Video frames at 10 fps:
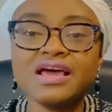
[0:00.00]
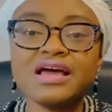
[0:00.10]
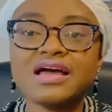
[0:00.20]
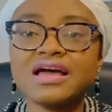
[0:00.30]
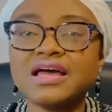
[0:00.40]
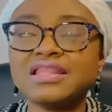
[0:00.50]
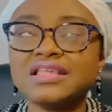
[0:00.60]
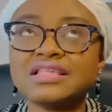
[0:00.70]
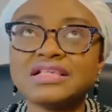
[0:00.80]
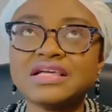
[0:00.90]
and
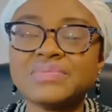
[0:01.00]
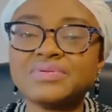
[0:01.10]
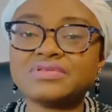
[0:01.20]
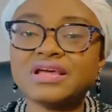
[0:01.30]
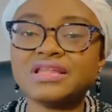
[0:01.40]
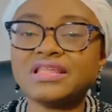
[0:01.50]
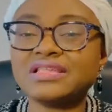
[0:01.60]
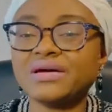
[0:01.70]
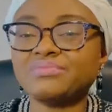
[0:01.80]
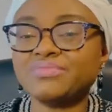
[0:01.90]
these examples
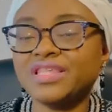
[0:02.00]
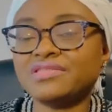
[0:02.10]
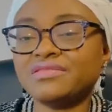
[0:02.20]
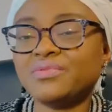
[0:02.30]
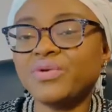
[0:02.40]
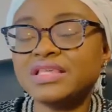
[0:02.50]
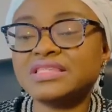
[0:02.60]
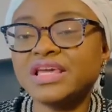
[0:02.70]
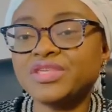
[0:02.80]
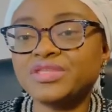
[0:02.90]
the ways
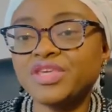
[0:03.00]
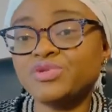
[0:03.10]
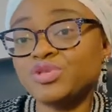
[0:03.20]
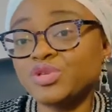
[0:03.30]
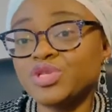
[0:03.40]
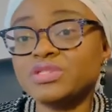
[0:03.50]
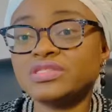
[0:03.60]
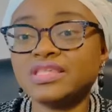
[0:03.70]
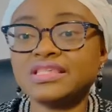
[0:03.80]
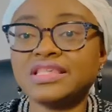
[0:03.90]
they use to judge
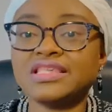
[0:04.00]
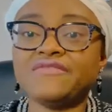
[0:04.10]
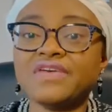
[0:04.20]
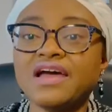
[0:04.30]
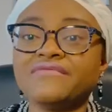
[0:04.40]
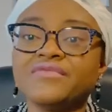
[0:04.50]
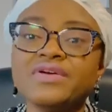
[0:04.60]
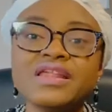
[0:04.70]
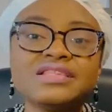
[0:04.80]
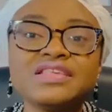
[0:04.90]
is if you have a
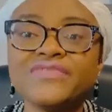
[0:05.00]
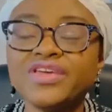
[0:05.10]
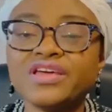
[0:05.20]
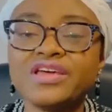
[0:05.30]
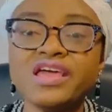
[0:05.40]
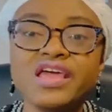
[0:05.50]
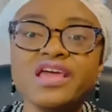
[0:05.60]
relative here,